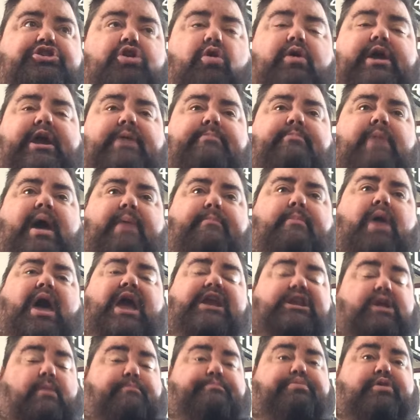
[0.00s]
So in my
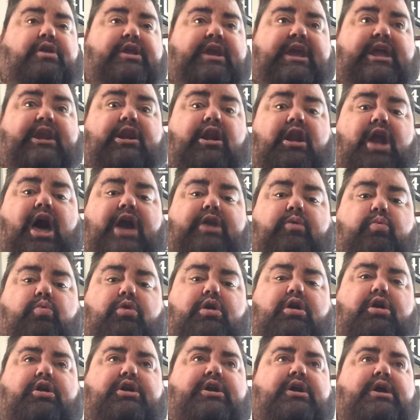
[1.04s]
mind, I'm putting in a lot of
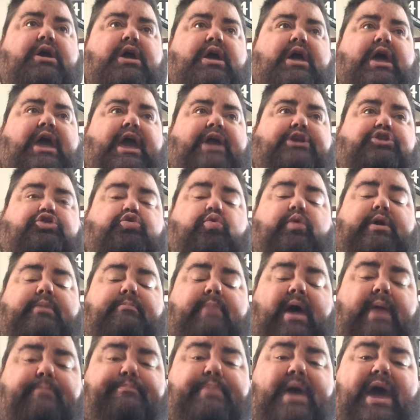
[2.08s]
work and
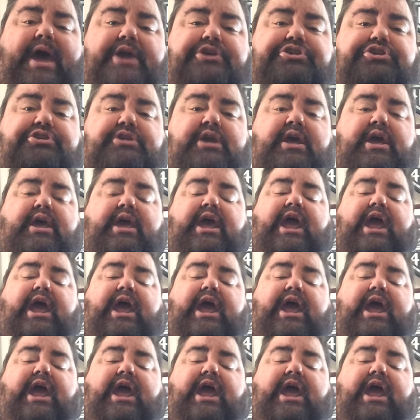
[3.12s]
doing my best.